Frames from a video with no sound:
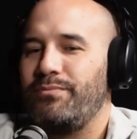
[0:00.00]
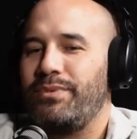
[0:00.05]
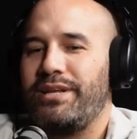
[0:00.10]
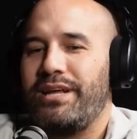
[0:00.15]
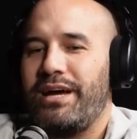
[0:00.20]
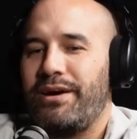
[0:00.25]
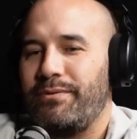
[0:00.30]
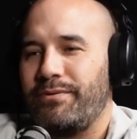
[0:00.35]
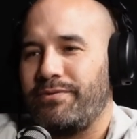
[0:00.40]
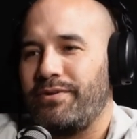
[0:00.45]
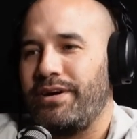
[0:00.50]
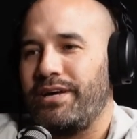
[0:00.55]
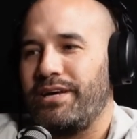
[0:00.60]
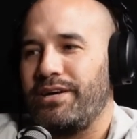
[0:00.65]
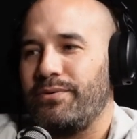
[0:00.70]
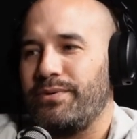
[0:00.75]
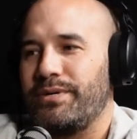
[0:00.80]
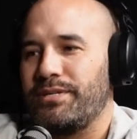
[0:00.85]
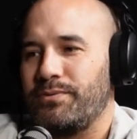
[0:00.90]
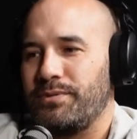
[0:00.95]
But now we've got
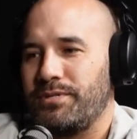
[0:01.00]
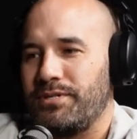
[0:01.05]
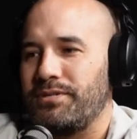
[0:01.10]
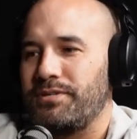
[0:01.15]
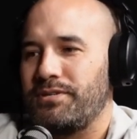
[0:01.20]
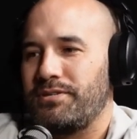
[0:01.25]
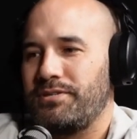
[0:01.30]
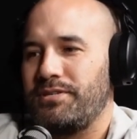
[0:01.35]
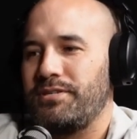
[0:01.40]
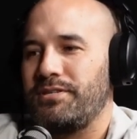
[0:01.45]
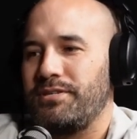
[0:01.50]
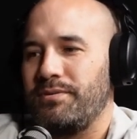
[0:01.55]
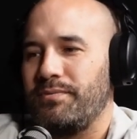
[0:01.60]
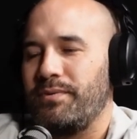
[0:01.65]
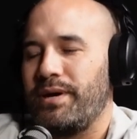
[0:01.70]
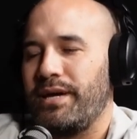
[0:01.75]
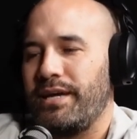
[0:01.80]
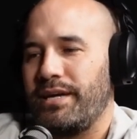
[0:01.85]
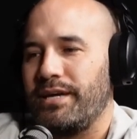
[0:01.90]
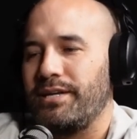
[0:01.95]
EOS, which is a
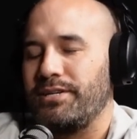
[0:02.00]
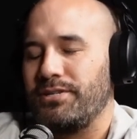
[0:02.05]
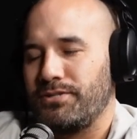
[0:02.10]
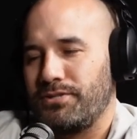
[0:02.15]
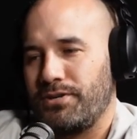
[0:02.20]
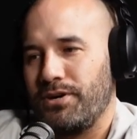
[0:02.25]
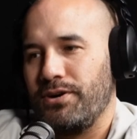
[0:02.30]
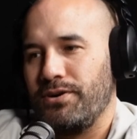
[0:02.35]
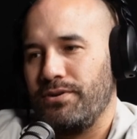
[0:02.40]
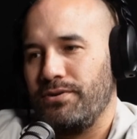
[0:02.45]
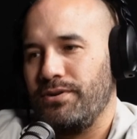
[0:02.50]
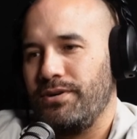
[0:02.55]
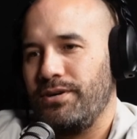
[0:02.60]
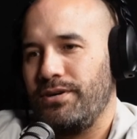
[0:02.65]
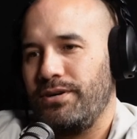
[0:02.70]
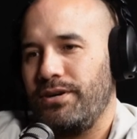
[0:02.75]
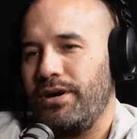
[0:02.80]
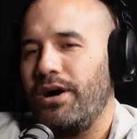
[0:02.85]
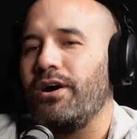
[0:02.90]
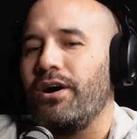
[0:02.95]
system where he can just go,
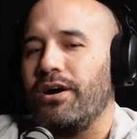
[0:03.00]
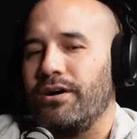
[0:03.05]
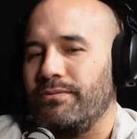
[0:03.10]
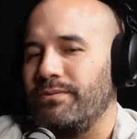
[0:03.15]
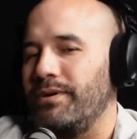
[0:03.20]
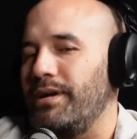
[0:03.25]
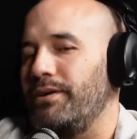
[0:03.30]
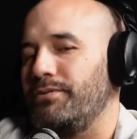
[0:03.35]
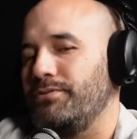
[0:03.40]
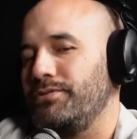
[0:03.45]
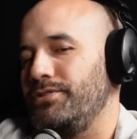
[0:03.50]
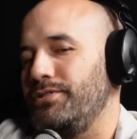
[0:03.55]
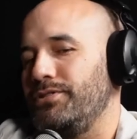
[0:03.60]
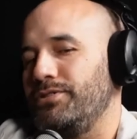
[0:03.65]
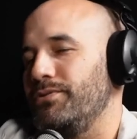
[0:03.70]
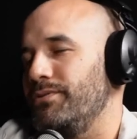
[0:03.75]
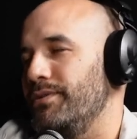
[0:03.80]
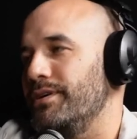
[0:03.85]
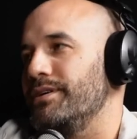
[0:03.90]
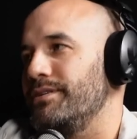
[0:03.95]
oh, well, I'll
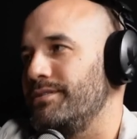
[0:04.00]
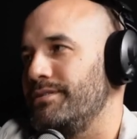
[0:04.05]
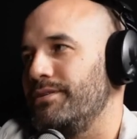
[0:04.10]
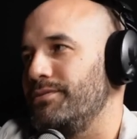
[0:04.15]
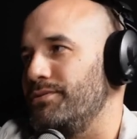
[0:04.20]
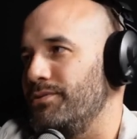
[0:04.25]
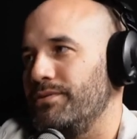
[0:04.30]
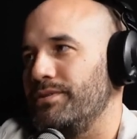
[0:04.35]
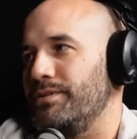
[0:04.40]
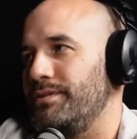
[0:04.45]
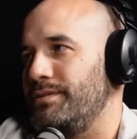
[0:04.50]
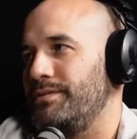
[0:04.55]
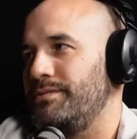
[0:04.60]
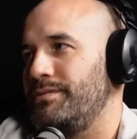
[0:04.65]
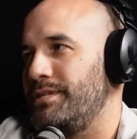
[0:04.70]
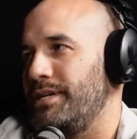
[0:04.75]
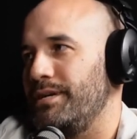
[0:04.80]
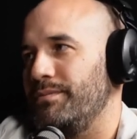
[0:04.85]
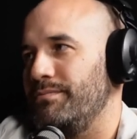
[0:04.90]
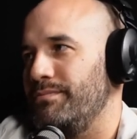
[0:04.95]
do this. I'll do the
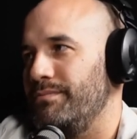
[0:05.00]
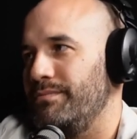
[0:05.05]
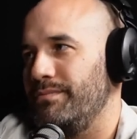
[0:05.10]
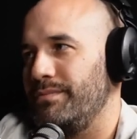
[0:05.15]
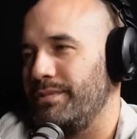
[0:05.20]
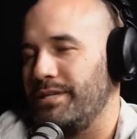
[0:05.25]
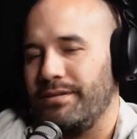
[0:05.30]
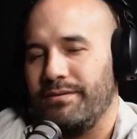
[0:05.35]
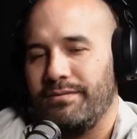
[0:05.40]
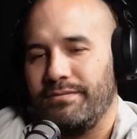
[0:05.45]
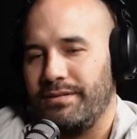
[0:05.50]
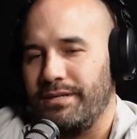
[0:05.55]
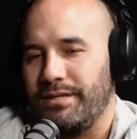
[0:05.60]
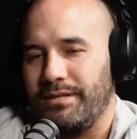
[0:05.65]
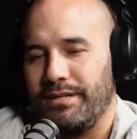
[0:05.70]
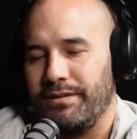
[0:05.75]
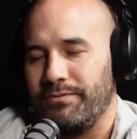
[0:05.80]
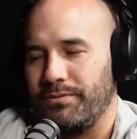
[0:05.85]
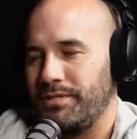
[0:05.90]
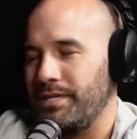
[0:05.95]
10, the,
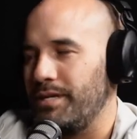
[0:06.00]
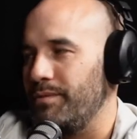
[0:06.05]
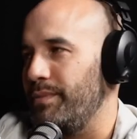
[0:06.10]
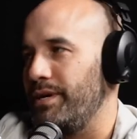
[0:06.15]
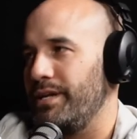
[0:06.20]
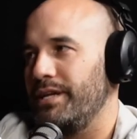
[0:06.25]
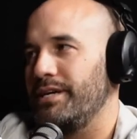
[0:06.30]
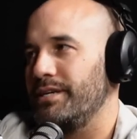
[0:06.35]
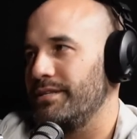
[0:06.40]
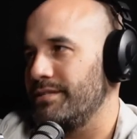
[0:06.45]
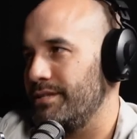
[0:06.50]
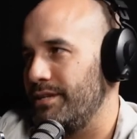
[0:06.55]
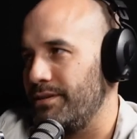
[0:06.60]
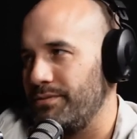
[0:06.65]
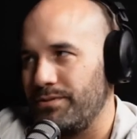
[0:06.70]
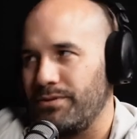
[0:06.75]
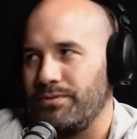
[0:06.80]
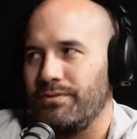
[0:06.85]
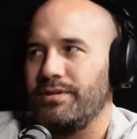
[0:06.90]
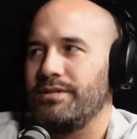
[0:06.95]
the level 10 meetings and
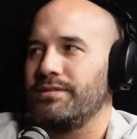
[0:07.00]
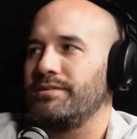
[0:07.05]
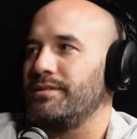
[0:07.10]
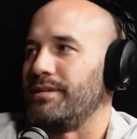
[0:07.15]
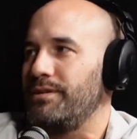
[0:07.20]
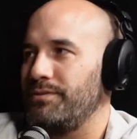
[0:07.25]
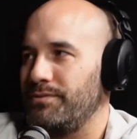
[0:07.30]
I'll do this